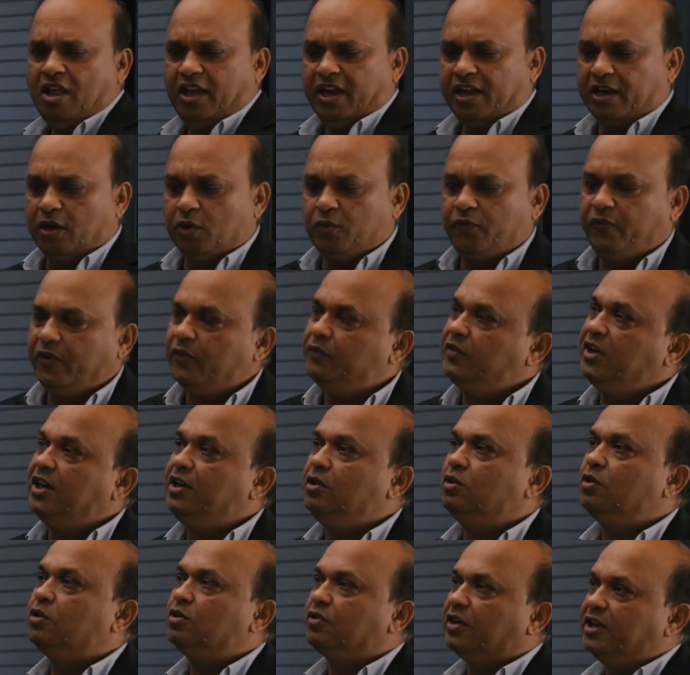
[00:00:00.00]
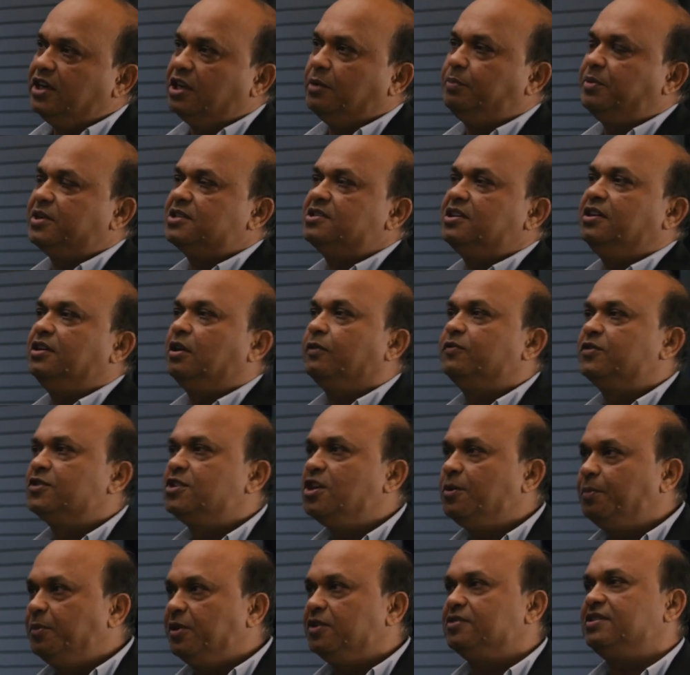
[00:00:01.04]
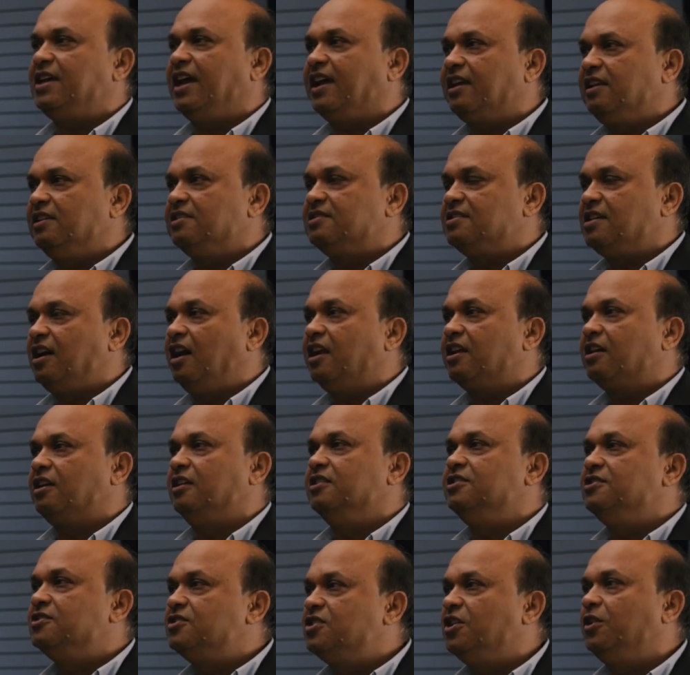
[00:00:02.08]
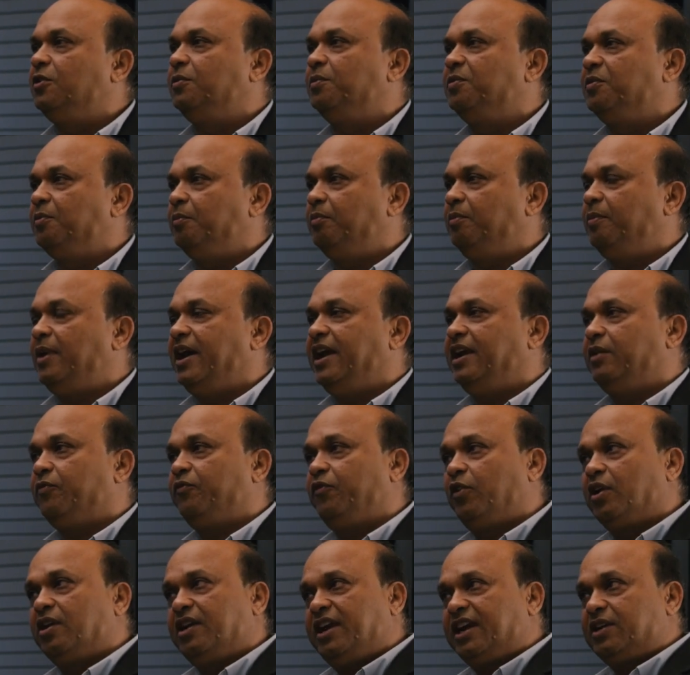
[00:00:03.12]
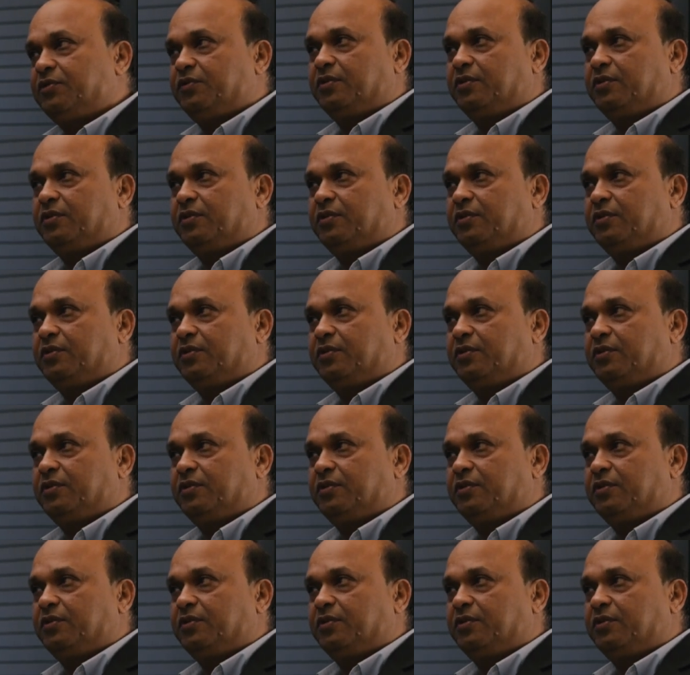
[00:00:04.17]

Around 15 to 20 percent of CPU cycles are consumed by for net